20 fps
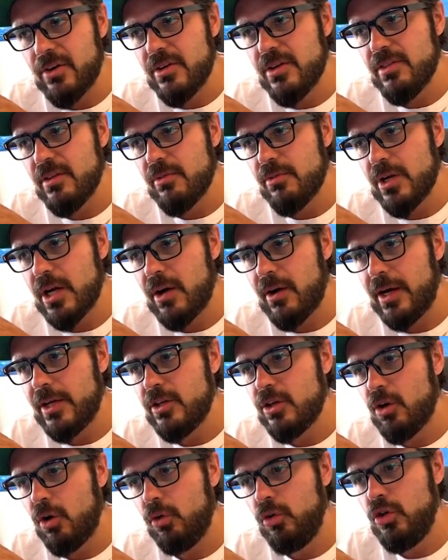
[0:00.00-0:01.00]
better in the rear.
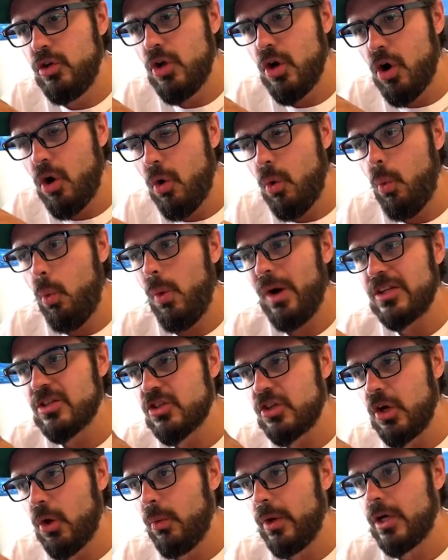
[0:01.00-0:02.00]
I don't know
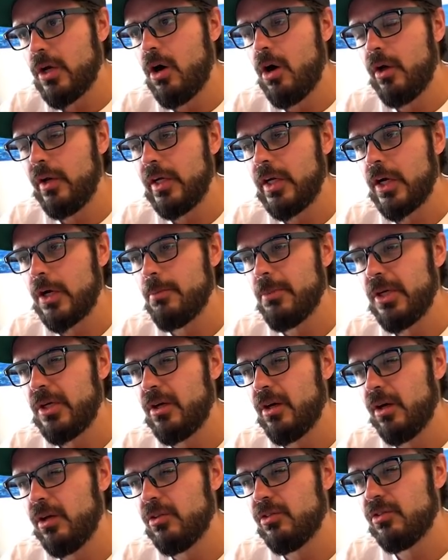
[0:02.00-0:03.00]
what's going on here
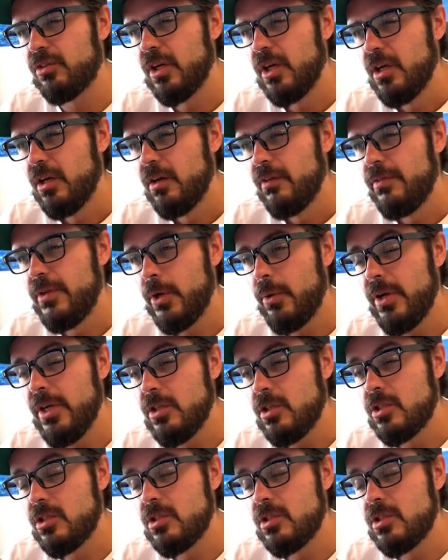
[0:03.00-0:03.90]
because there